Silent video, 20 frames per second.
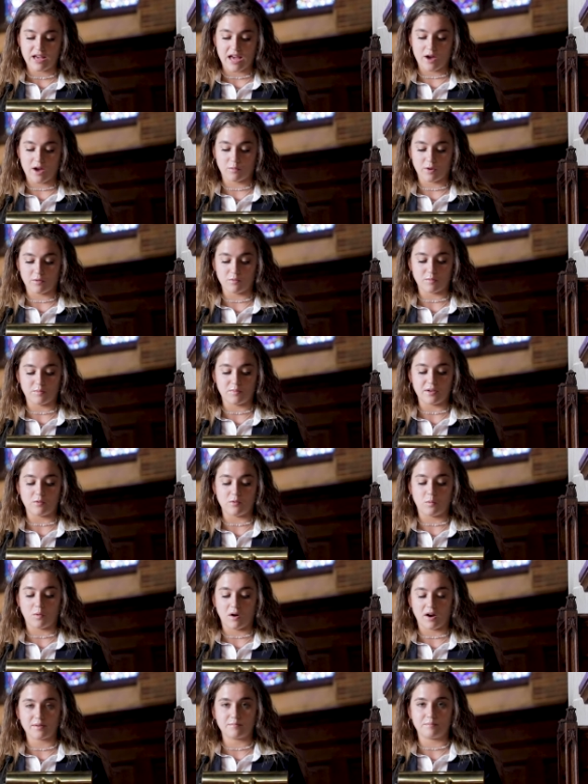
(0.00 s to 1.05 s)
and we would be
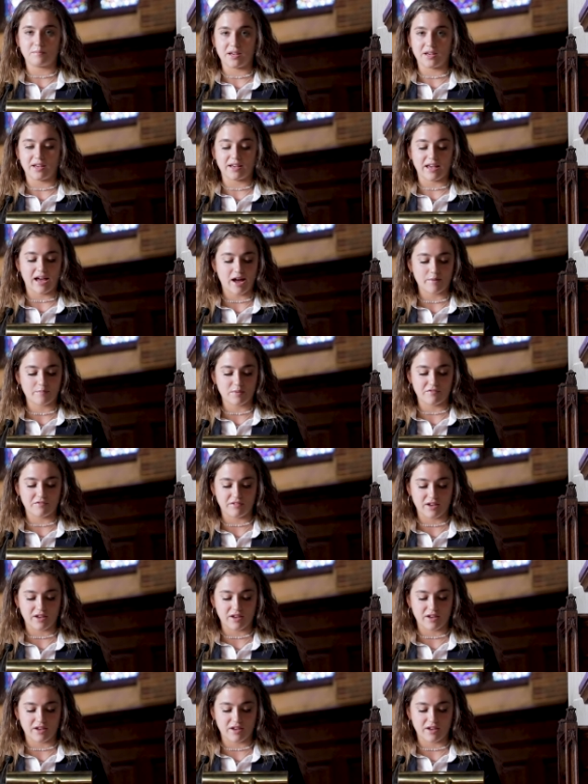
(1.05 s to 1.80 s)
one big happy